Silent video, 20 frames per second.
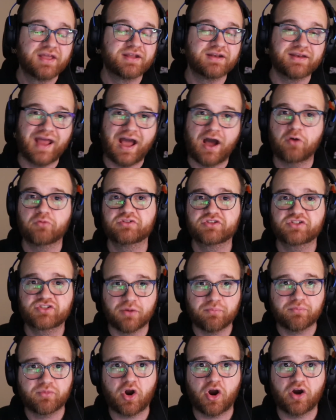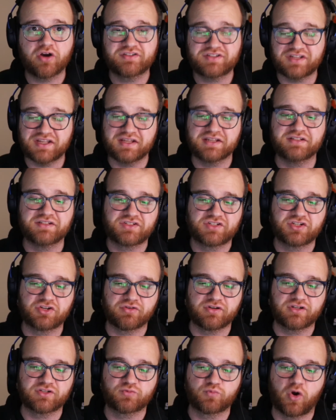Now, some cards in
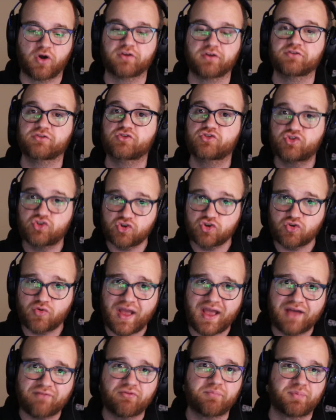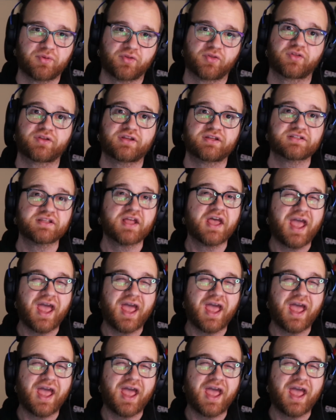Series 1 do have abilities,